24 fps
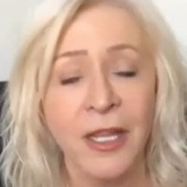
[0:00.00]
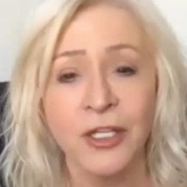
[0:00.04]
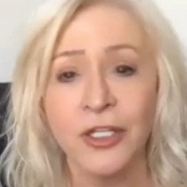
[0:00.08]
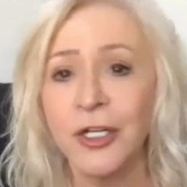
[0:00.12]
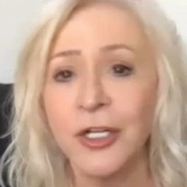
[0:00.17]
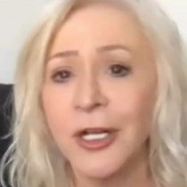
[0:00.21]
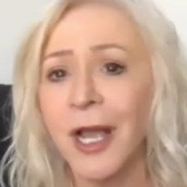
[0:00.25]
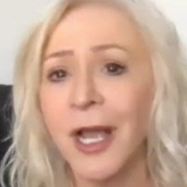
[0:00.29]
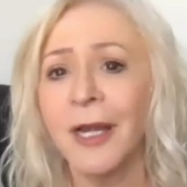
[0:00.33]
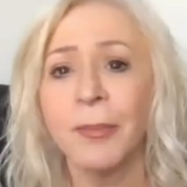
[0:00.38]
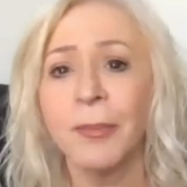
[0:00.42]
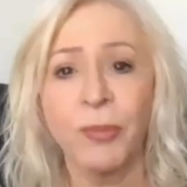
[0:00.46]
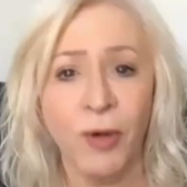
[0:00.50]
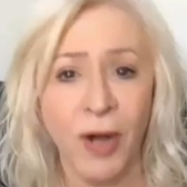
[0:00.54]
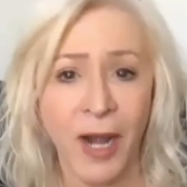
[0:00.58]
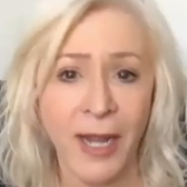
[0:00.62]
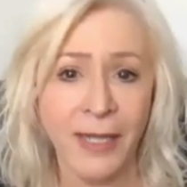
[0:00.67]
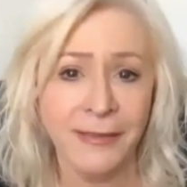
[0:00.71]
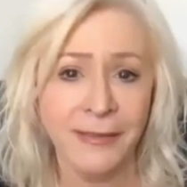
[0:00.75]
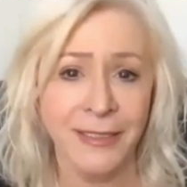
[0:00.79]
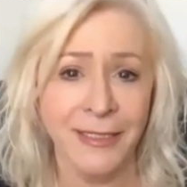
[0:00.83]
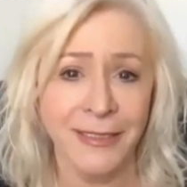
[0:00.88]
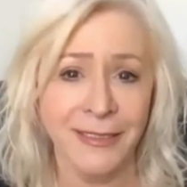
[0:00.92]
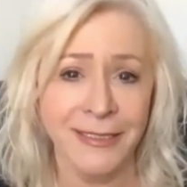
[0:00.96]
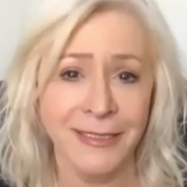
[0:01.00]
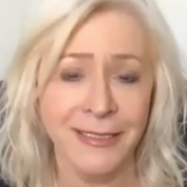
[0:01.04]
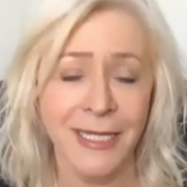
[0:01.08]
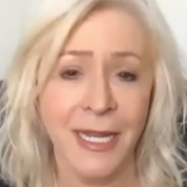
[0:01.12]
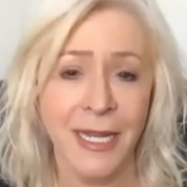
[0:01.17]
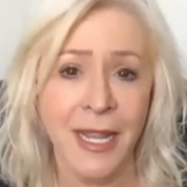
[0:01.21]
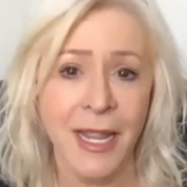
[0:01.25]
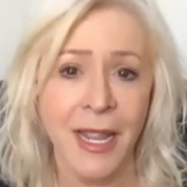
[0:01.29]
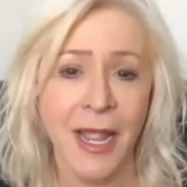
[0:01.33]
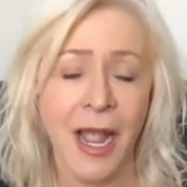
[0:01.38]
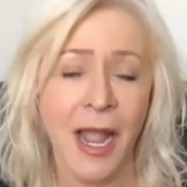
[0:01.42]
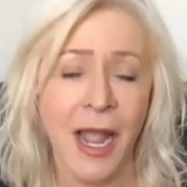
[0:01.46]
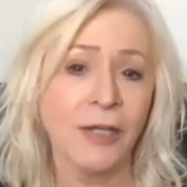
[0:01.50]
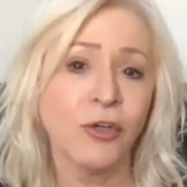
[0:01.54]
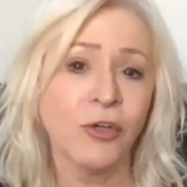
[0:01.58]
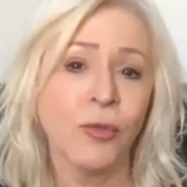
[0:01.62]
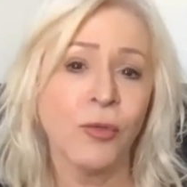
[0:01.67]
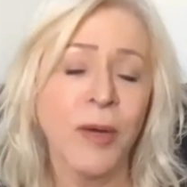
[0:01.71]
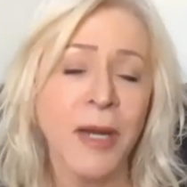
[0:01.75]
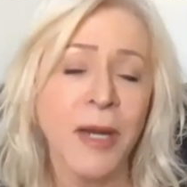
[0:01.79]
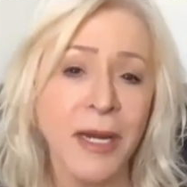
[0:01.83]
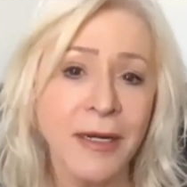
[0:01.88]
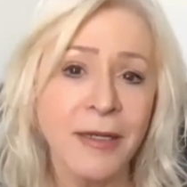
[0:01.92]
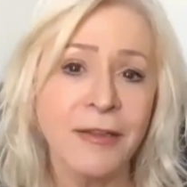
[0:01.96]
You got to practice. I
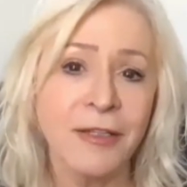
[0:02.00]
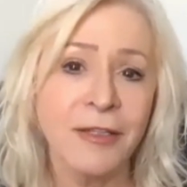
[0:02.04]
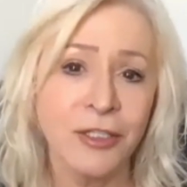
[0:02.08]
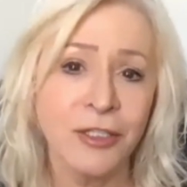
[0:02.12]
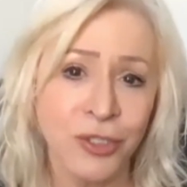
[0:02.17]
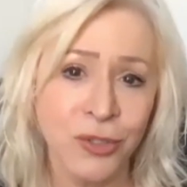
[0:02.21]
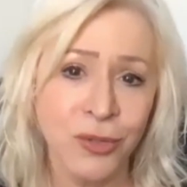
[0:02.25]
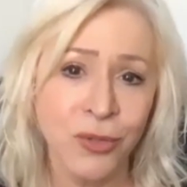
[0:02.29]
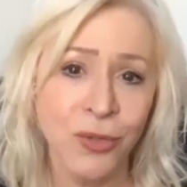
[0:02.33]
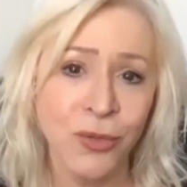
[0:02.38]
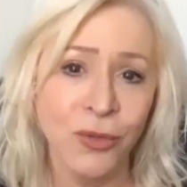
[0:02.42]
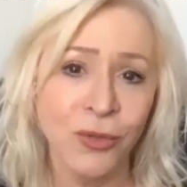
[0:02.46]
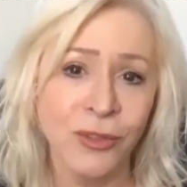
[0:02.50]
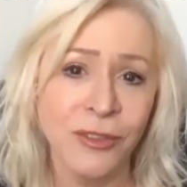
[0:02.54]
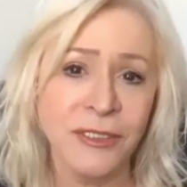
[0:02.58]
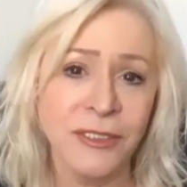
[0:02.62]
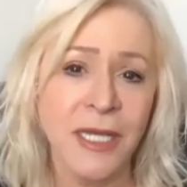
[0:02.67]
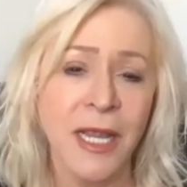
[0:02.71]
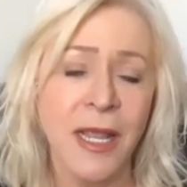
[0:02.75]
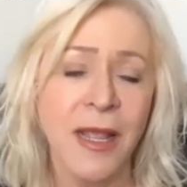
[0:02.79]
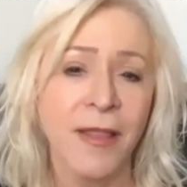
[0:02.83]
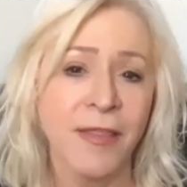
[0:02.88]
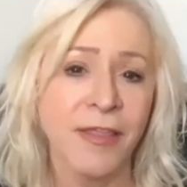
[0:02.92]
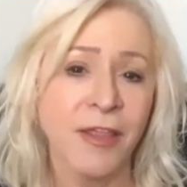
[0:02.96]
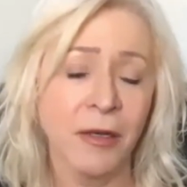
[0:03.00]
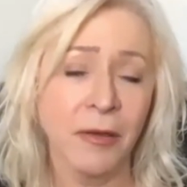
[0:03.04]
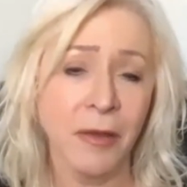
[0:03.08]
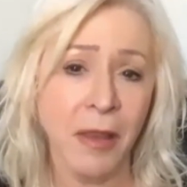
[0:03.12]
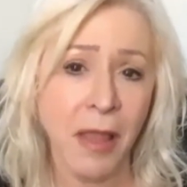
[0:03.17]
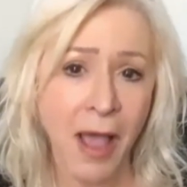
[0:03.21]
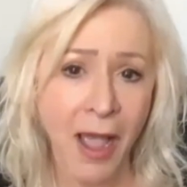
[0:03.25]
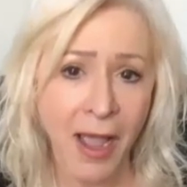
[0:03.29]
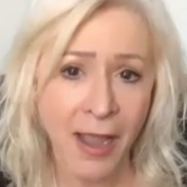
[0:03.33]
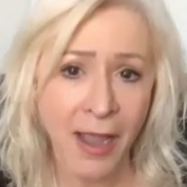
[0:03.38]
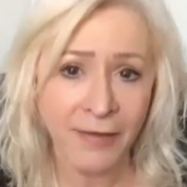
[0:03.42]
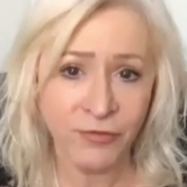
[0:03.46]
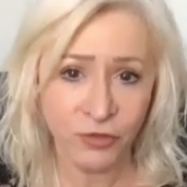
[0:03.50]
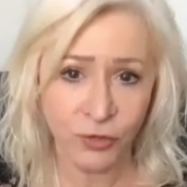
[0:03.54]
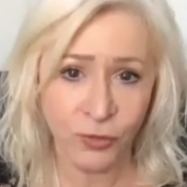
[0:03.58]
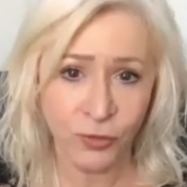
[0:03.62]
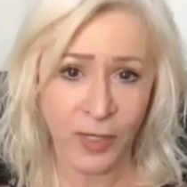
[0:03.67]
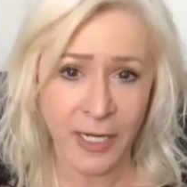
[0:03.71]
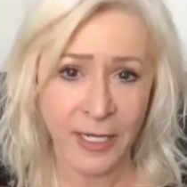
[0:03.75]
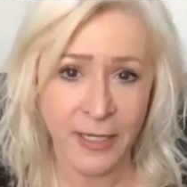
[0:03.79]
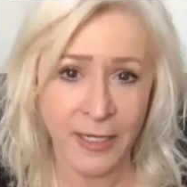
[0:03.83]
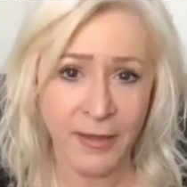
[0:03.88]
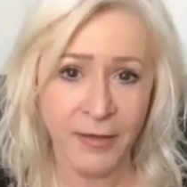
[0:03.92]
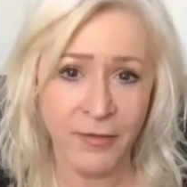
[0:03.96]
created the tools, the live
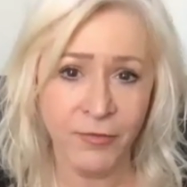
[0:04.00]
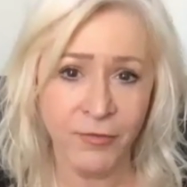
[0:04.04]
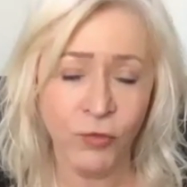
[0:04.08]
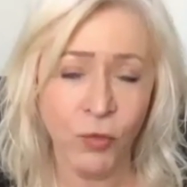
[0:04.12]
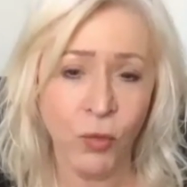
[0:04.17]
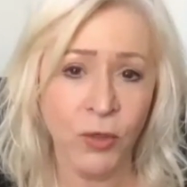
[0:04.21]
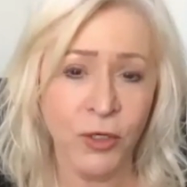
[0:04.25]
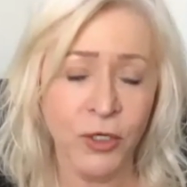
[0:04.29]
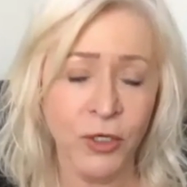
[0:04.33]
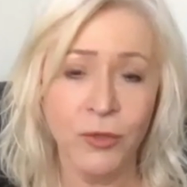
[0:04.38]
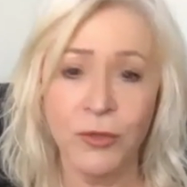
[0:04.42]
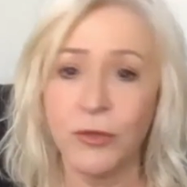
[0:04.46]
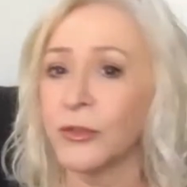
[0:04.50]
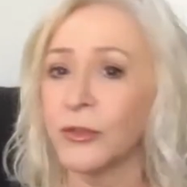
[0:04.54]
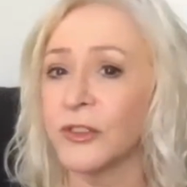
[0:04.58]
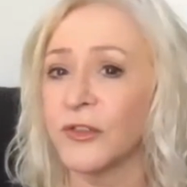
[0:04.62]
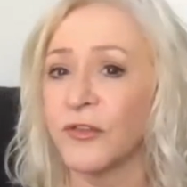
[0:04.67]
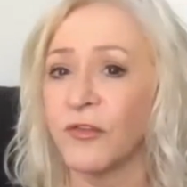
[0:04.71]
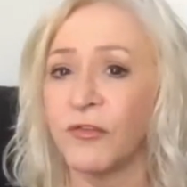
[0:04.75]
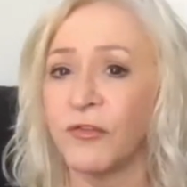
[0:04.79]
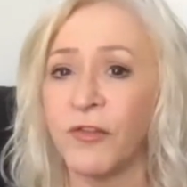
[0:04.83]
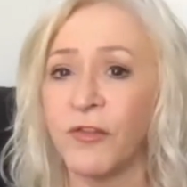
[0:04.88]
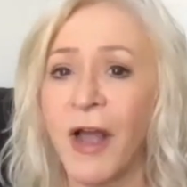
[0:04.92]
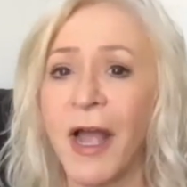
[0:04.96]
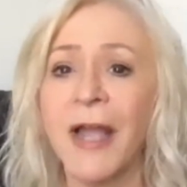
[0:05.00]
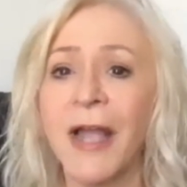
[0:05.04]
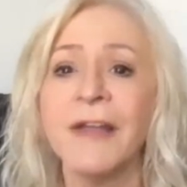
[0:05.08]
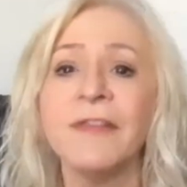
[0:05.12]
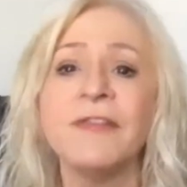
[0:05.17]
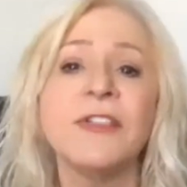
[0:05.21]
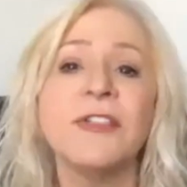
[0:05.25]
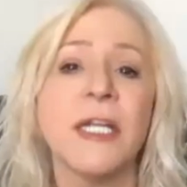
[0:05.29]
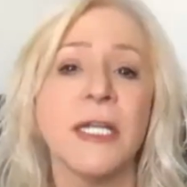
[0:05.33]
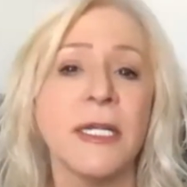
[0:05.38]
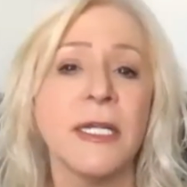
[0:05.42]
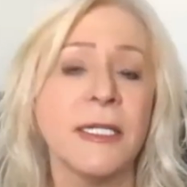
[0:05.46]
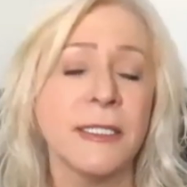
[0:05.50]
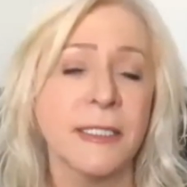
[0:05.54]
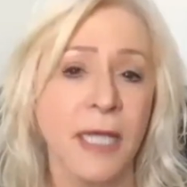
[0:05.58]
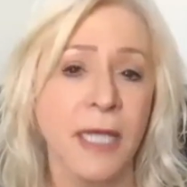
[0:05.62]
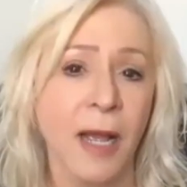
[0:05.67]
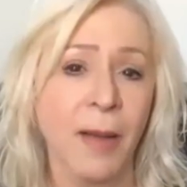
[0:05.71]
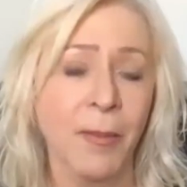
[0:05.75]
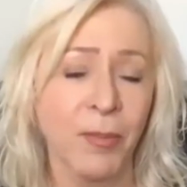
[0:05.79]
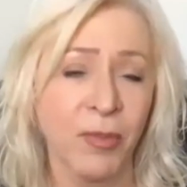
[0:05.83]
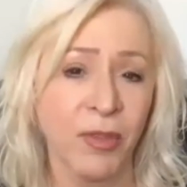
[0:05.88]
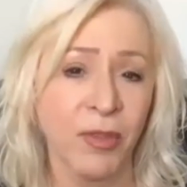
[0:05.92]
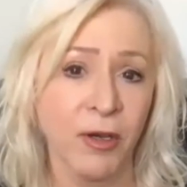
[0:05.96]
training for you. There's five days
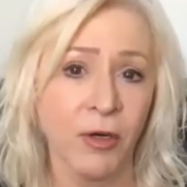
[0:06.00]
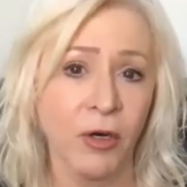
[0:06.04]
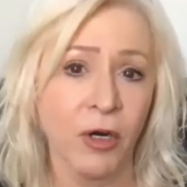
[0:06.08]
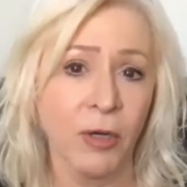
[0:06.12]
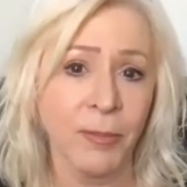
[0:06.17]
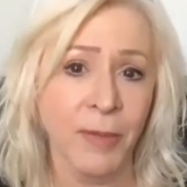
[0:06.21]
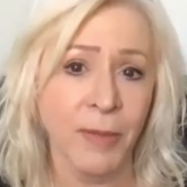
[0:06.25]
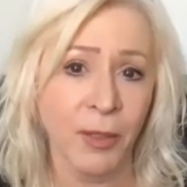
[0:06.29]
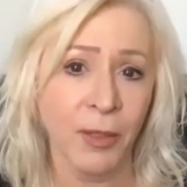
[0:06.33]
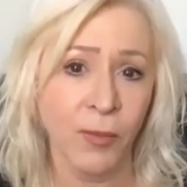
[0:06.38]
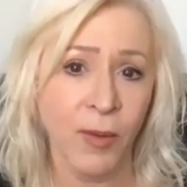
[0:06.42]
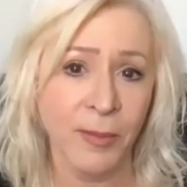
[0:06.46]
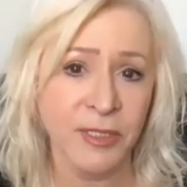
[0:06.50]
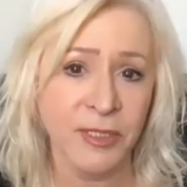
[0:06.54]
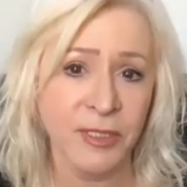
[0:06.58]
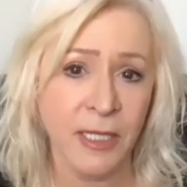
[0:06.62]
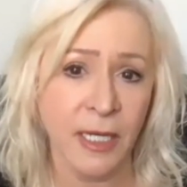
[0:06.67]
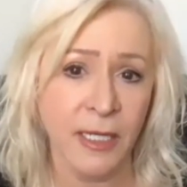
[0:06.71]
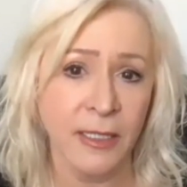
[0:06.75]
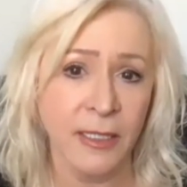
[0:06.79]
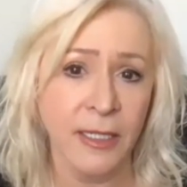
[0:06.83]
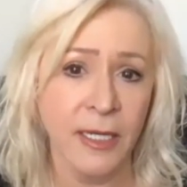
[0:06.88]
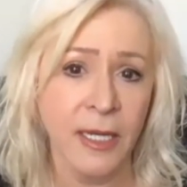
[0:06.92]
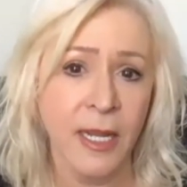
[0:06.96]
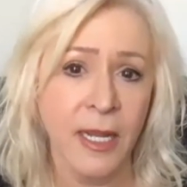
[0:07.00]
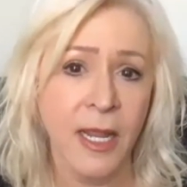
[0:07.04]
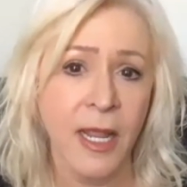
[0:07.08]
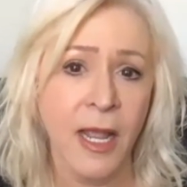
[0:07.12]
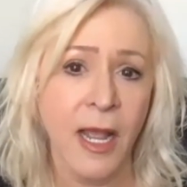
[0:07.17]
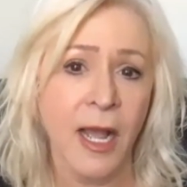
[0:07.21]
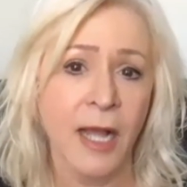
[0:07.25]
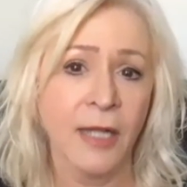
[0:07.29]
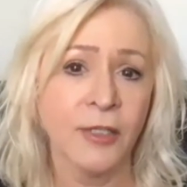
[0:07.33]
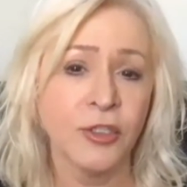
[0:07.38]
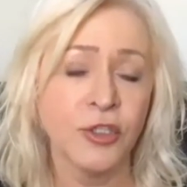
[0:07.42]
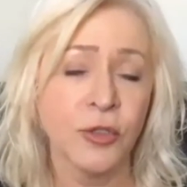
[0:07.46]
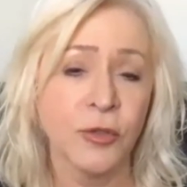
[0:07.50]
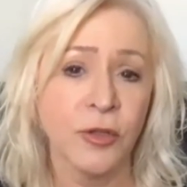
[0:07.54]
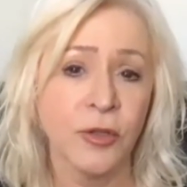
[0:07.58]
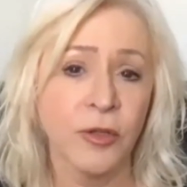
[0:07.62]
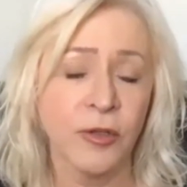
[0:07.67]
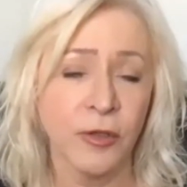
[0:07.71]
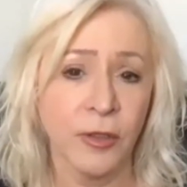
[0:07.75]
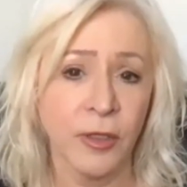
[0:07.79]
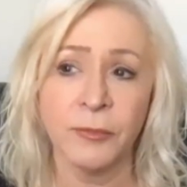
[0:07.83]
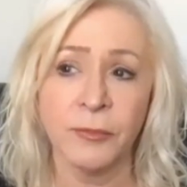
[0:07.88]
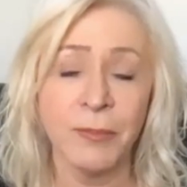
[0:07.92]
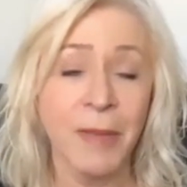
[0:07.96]
up there on my website under
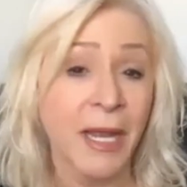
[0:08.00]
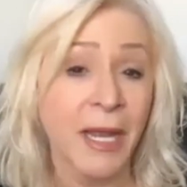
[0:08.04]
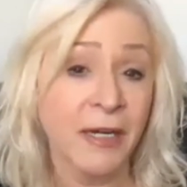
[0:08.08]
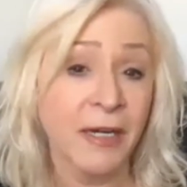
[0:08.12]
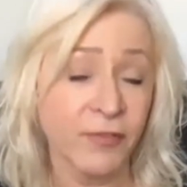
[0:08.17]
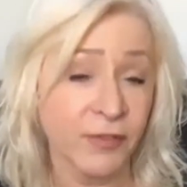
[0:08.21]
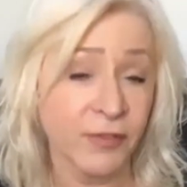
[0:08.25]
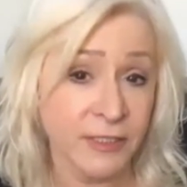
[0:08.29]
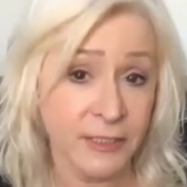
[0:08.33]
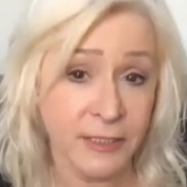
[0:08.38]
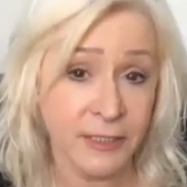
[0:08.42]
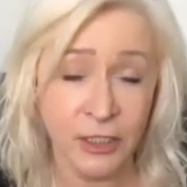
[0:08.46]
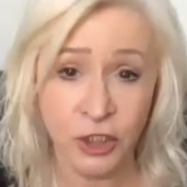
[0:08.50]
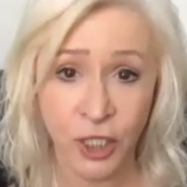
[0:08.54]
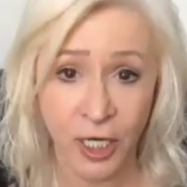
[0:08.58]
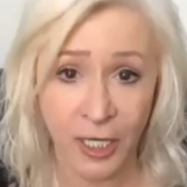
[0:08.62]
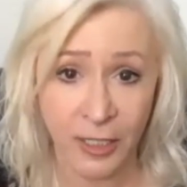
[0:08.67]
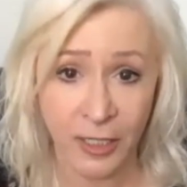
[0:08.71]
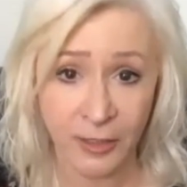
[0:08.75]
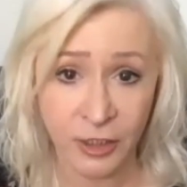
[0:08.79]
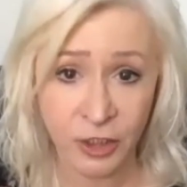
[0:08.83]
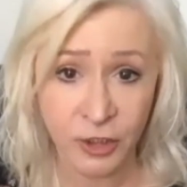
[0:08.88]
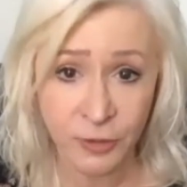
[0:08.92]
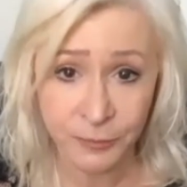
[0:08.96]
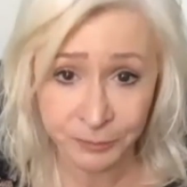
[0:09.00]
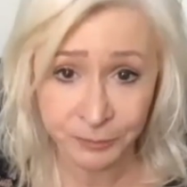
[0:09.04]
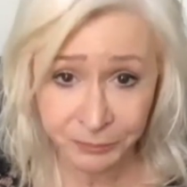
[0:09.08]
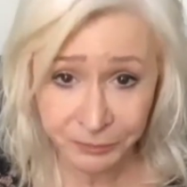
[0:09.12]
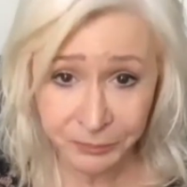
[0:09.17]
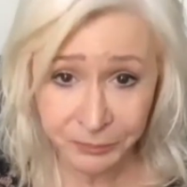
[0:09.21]
the Manifesting Challenge.